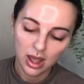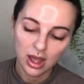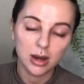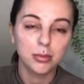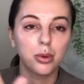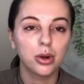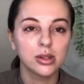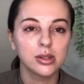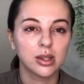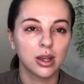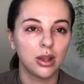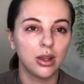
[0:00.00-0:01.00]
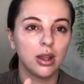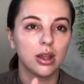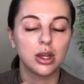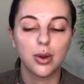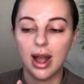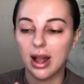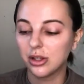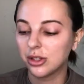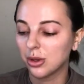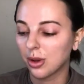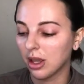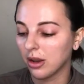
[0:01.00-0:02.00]
An important skill, you know, as
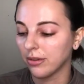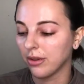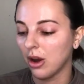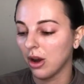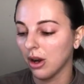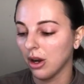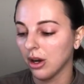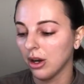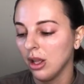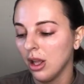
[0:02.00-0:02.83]
you kind of are